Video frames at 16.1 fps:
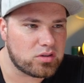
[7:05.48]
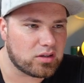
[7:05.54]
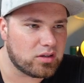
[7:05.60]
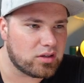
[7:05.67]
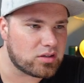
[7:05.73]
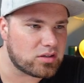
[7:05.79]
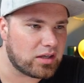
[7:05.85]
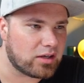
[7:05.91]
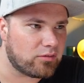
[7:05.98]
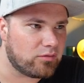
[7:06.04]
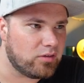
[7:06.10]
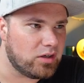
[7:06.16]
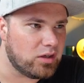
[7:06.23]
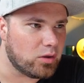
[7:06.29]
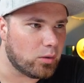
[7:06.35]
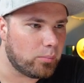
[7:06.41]
and there's like
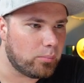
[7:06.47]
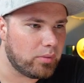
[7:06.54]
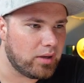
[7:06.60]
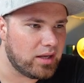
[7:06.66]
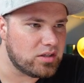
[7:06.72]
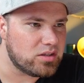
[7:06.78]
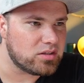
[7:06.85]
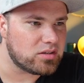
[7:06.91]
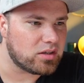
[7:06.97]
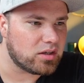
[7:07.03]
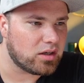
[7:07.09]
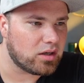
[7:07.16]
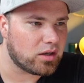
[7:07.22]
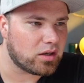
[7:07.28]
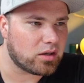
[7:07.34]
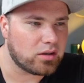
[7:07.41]
video pages
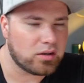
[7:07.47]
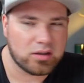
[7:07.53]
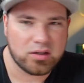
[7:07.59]
here.